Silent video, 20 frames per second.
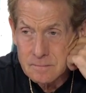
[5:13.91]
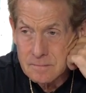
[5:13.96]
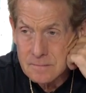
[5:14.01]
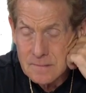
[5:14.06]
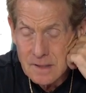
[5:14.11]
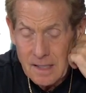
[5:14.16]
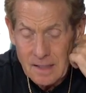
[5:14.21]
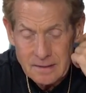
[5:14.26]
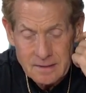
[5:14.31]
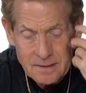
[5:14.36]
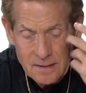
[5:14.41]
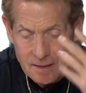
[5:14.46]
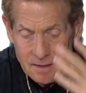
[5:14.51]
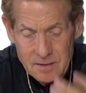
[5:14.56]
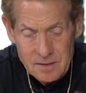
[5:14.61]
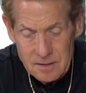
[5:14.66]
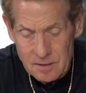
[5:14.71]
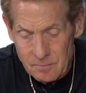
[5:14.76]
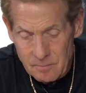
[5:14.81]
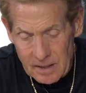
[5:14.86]
I
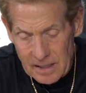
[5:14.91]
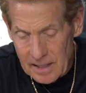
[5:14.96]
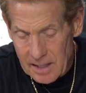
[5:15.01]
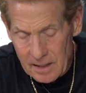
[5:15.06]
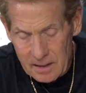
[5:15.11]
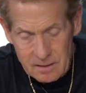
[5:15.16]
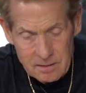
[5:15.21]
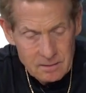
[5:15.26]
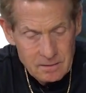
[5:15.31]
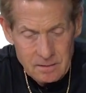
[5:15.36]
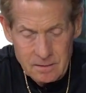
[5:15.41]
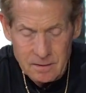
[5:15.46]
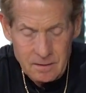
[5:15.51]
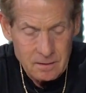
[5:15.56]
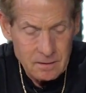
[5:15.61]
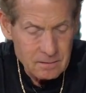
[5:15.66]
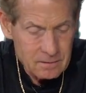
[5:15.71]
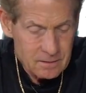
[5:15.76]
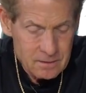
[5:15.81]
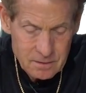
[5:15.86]
texted him back, you know,
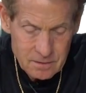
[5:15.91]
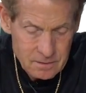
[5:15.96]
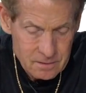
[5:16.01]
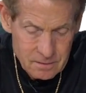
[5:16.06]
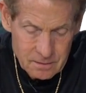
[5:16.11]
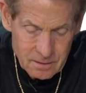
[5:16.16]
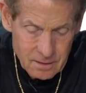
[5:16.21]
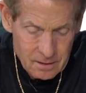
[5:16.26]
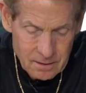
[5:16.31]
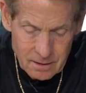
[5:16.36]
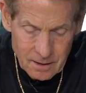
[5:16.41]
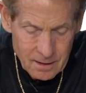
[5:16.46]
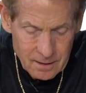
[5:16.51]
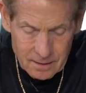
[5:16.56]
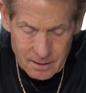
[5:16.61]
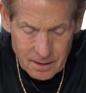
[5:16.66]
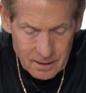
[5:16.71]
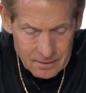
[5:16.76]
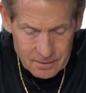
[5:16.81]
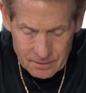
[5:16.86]
just,
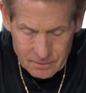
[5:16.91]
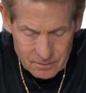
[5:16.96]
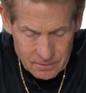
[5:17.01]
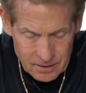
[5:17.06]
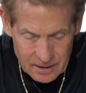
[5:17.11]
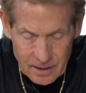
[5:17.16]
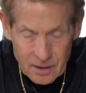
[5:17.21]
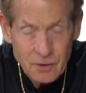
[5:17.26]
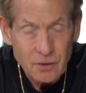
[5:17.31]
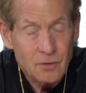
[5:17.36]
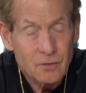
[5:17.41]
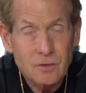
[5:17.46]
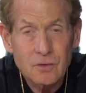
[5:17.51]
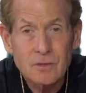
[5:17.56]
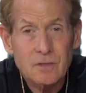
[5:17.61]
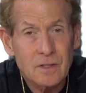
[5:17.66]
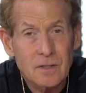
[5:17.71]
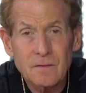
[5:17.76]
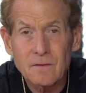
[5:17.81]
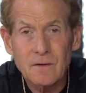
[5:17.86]
I don't know how you
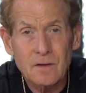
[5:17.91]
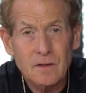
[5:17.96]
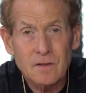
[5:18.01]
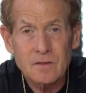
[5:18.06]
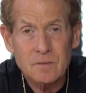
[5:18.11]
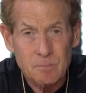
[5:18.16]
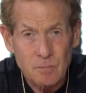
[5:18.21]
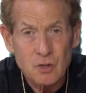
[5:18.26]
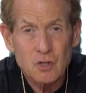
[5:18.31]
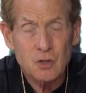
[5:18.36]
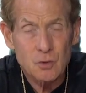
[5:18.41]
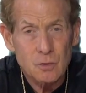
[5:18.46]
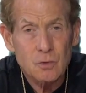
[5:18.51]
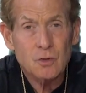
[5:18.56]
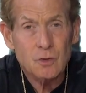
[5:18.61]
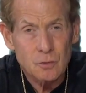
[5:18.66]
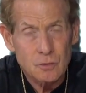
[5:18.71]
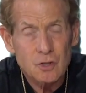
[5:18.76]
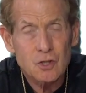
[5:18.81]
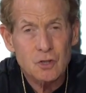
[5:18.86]
did this, but
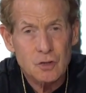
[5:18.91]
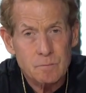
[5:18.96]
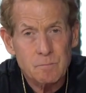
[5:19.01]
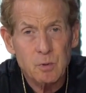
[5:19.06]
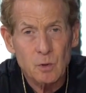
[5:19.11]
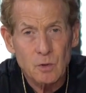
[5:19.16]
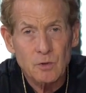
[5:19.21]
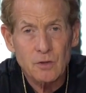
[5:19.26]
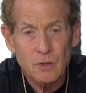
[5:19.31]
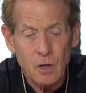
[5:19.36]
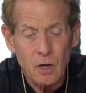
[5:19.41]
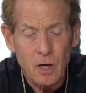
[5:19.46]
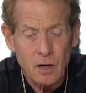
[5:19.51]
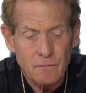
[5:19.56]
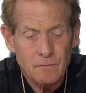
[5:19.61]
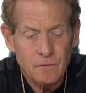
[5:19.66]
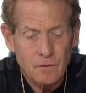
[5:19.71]
you just pulled it off.